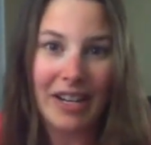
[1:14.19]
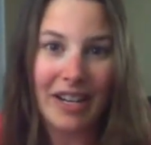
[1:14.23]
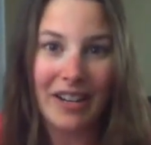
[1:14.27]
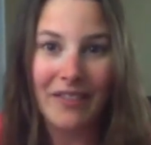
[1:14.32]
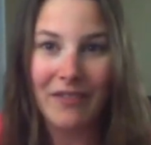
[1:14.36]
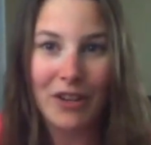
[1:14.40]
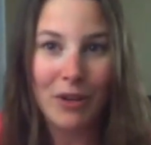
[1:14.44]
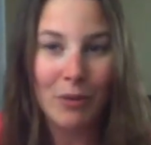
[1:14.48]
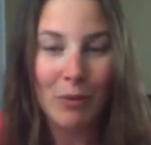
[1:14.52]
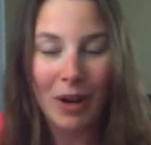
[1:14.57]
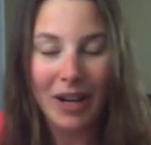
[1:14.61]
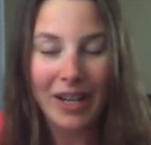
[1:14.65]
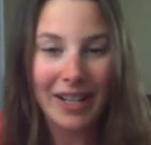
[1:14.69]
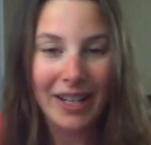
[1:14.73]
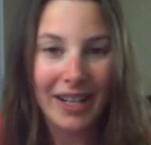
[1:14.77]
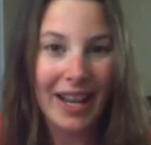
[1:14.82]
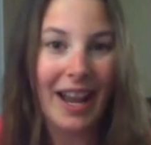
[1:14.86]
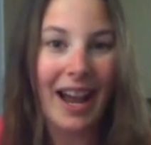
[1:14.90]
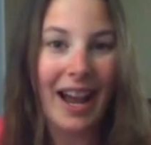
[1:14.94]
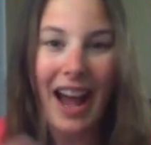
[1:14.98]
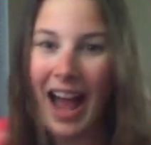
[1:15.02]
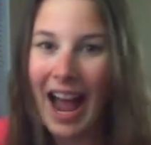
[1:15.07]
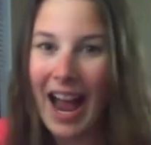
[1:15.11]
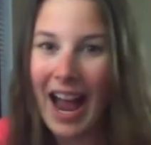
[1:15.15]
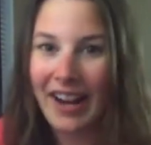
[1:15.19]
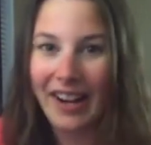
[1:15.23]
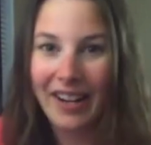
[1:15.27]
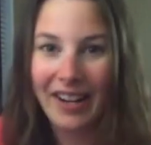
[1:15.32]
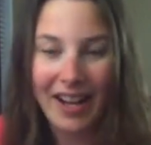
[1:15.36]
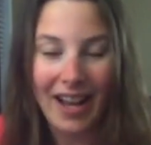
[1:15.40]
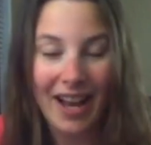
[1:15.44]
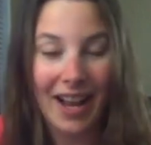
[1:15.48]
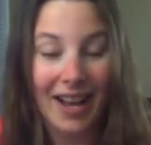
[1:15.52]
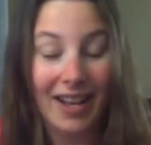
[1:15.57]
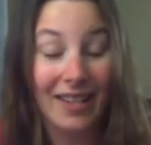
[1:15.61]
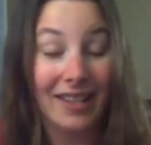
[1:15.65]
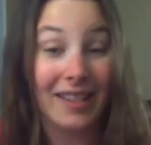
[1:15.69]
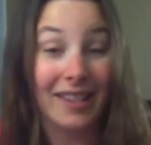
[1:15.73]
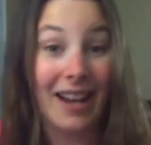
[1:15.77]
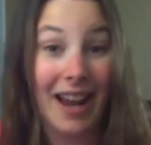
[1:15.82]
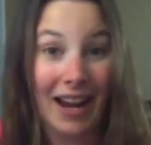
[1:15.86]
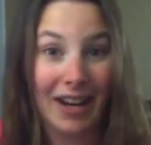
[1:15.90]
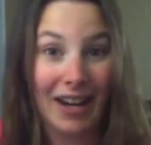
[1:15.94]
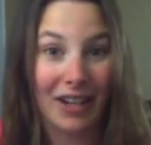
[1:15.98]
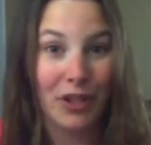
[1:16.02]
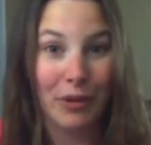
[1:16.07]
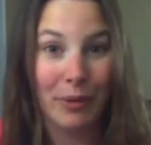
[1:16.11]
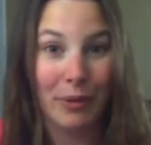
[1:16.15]
If you want to get hired as an
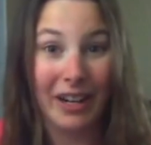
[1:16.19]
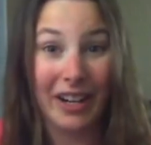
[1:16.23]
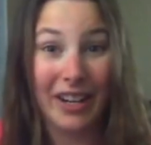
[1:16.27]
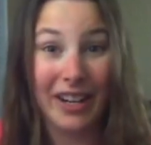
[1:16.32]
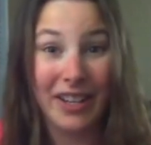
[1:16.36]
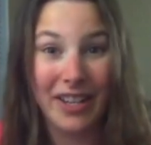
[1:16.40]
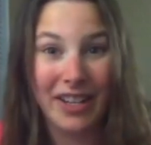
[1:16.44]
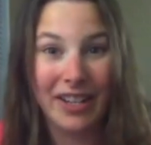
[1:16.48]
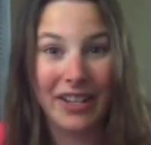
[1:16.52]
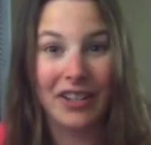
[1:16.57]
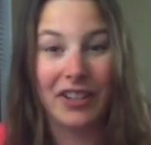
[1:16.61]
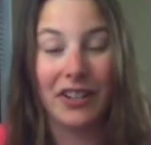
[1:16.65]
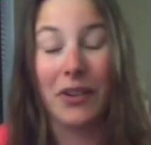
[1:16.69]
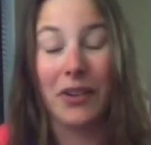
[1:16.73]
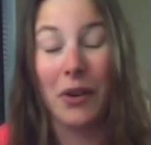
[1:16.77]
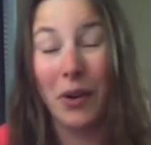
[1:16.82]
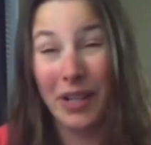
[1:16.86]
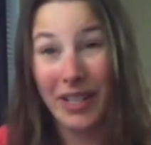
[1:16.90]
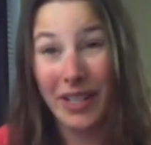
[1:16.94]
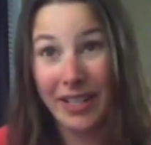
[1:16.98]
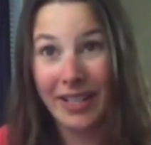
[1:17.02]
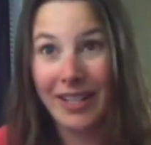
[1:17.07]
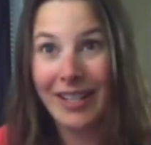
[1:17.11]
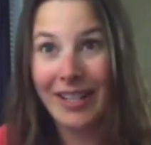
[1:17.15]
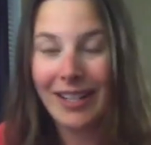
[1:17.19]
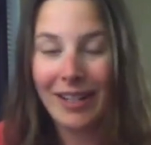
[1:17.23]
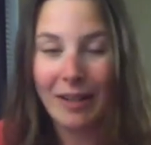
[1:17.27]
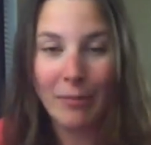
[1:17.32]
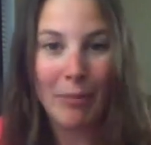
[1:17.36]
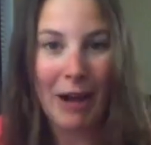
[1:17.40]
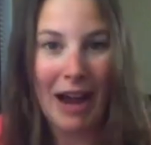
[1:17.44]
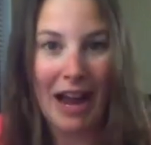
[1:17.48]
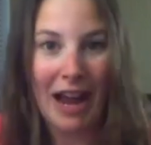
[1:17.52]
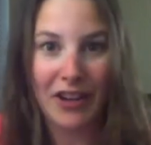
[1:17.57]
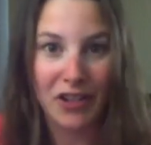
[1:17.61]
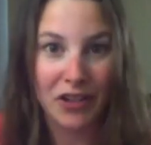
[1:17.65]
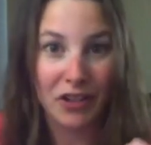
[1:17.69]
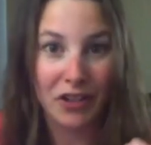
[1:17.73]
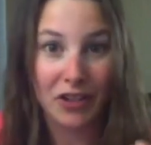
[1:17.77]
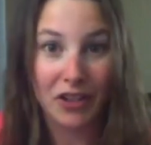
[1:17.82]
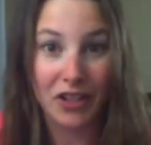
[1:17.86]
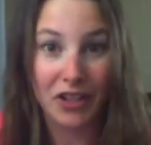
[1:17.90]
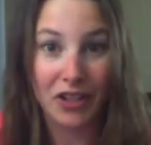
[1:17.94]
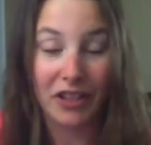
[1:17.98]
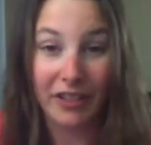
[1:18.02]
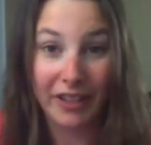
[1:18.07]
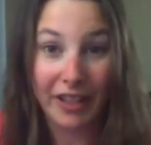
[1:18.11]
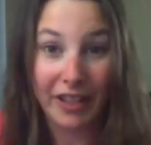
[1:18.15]
actuary, then you're going to need a bachelor's
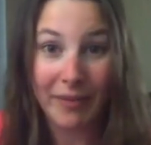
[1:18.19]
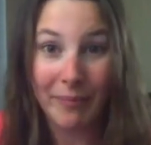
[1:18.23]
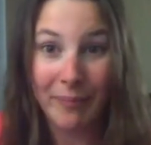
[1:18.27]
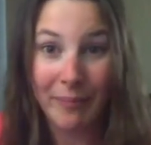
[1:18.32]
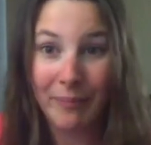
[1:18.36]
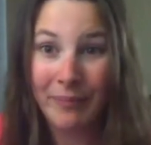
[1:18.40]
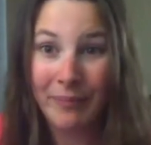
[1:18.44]
degree.